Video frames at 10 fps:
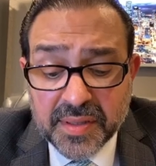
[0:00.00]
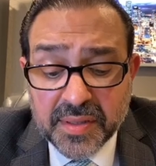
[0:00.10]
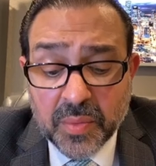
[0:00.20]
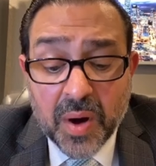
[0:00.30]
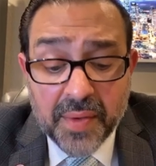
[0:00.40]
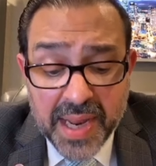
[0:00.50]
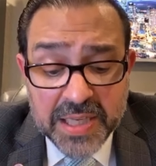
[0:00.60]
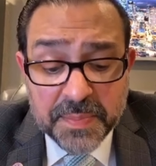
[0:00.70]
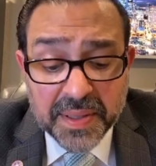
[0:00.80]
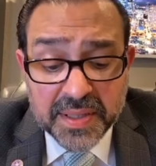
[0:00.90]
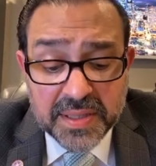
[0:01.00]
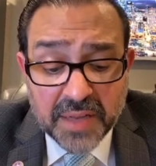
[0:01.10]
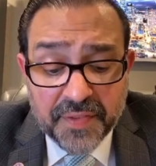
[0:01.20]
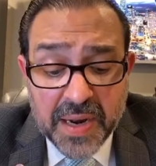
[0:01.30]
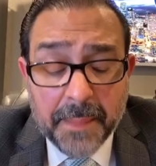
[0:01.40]
Worry has built
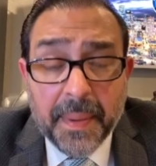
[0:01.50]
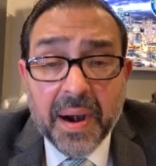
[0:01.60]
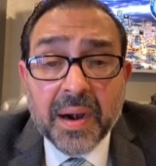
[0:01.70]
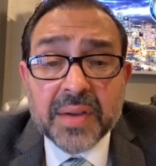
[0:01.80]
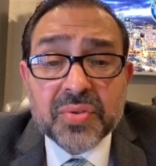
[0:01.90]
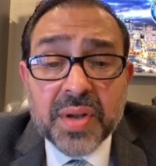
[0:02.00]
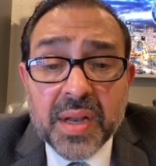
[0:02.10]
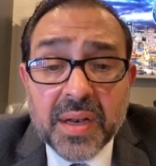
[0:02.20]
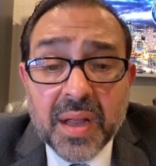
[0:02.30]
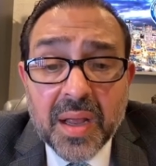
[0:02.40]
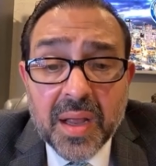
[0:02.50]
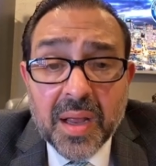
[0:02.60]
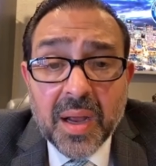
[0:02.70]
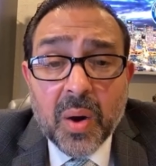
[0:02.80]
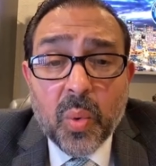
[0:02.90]
itself an empire. Asunen.
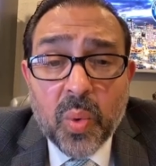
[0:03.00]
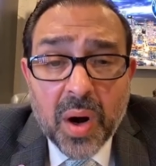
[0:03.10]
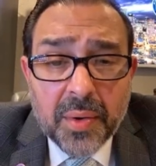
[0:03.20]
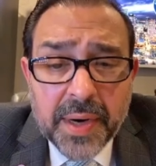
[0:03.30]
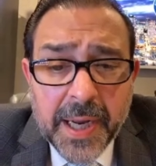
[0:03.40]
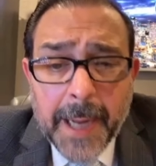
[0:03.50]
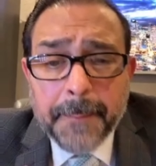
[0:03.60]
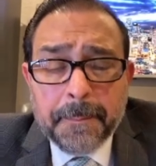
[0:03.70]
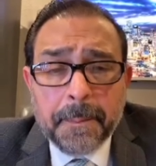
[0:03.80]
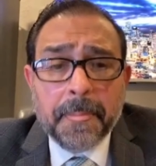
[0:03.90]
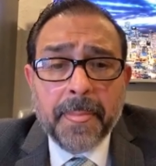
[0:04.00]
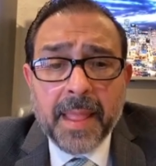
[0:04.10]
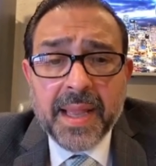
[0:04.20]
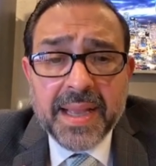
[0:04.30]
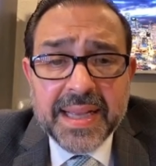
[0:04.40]
Worry
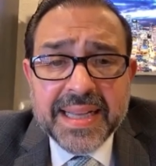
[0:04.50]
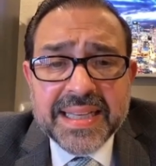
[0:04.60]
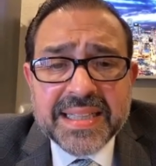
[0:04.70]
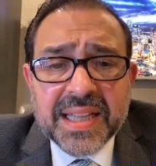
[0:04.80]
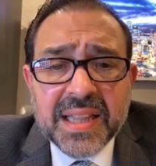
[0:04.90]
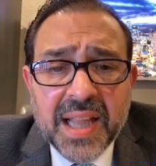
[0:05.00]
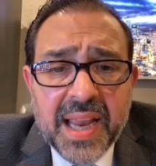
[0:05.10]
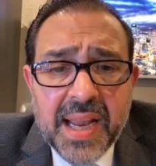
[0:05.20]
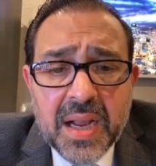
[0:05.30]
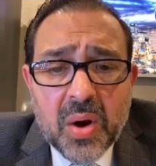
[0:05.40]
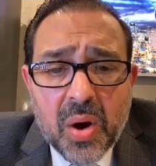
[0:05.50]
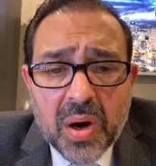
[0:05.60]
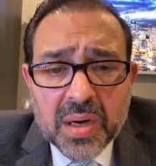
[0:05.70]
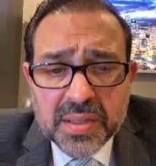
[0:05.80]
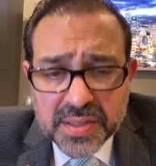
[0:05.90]
is the leading
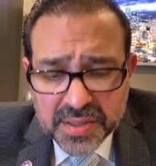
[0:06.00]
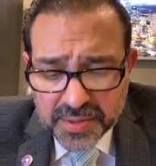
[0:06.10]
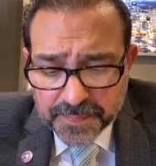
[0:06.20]
cause